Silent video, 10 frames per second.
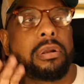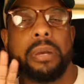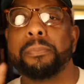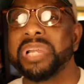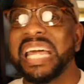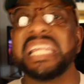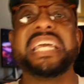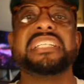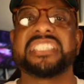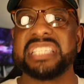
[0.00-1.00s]

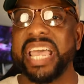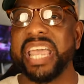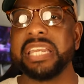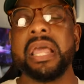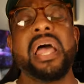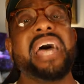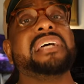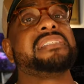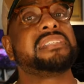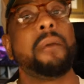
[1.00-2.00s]
completely insane, and
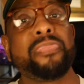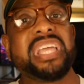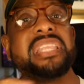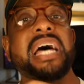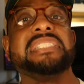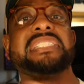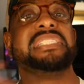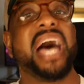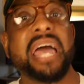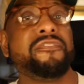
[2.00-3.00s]
it's something that's
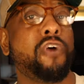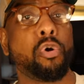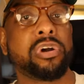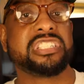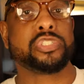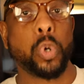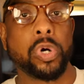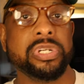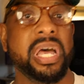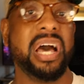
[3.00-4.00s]
not focused
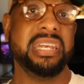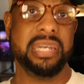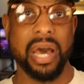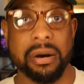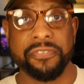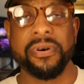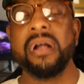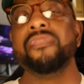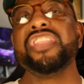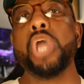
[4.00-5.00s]
on enough.
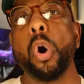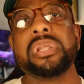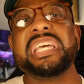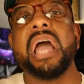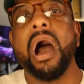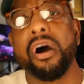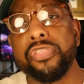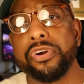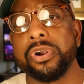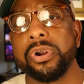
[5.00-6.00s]
The only
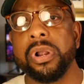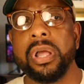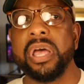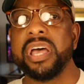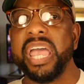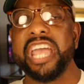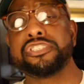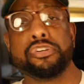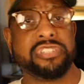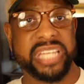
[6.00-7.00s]
other
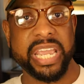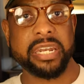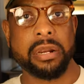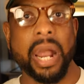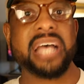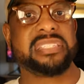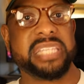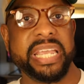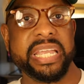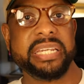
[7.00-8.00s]
entertainer I
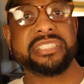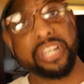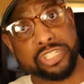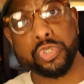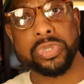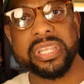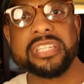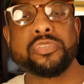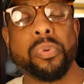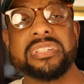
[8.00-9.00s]
seen touch on
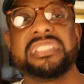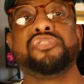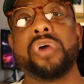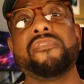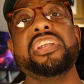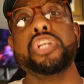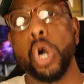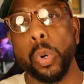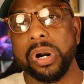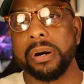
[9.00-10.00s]
this was Trevor
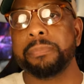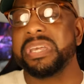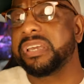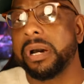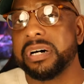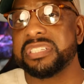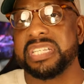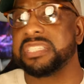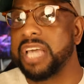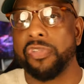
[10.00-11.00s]
Noah, because
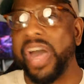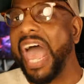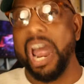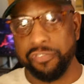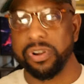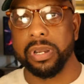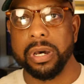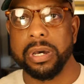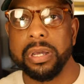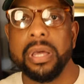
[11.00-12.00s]
in South
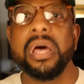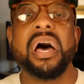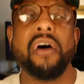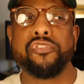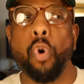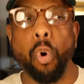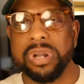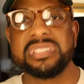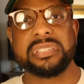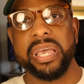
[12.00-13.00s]
Africa, of
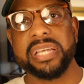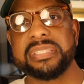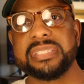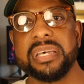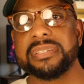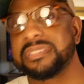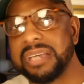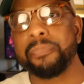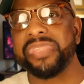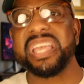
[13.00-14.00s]
course, it's
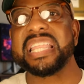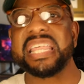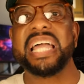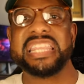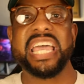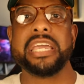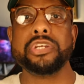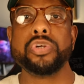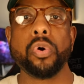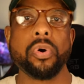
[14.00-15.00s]
something that they
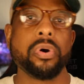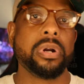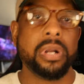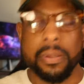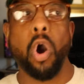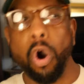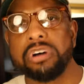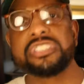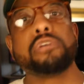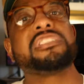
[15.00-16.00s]
endure.
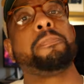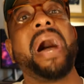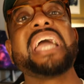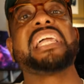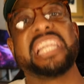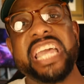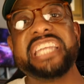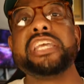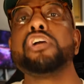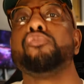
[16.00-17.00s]
Also, Spike Lee
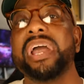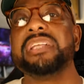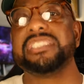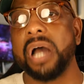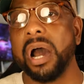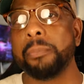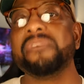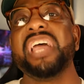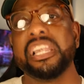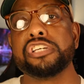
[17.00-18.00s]
did a great job
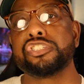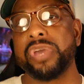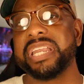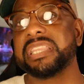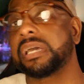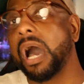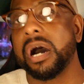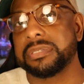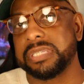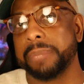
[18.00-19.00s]
of illustrating the
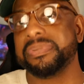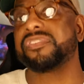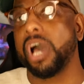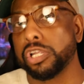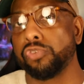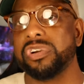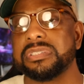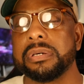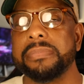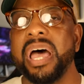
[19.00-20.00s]
concept of
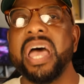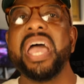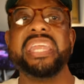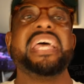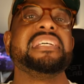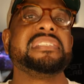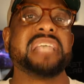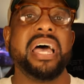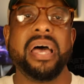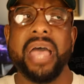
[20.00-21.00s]
colorism in his
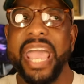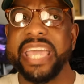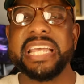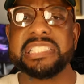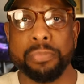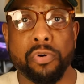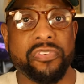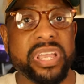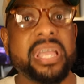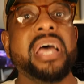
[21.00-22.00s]
80s
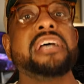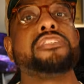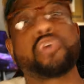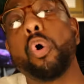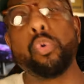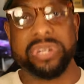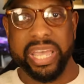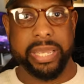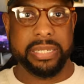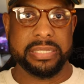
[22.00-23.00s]
movie School
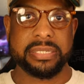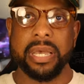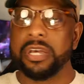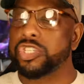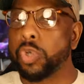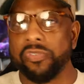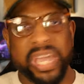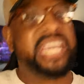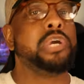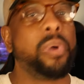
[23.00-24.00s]
Days. So if
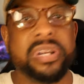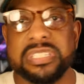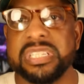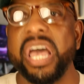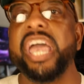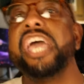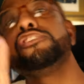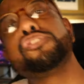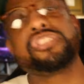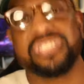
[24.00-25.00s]
anyone is
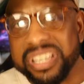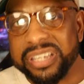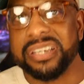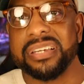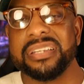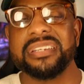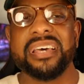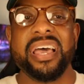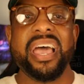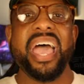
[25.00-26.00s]
interested
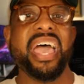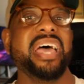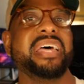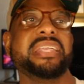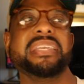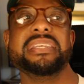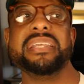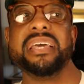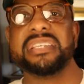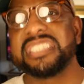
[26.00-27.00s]

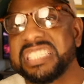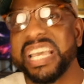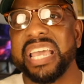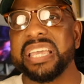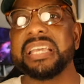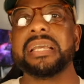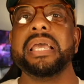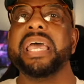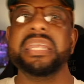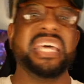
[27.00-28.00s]
in seeing
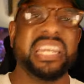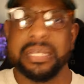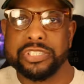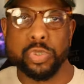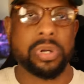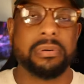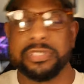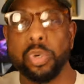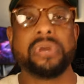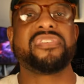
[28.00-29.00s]
it in a sort
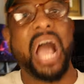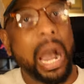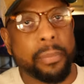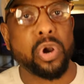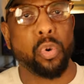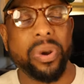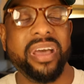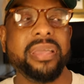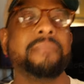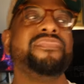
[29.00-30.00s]
of comical
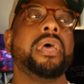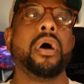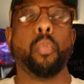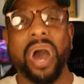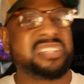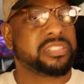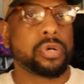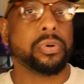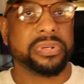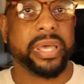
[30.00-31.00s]
way, watch
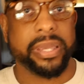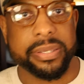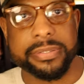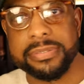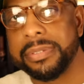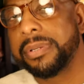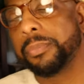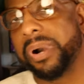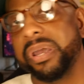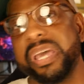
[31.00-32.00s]
School Days.
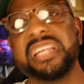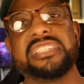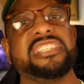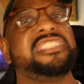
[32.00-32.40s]
But it is a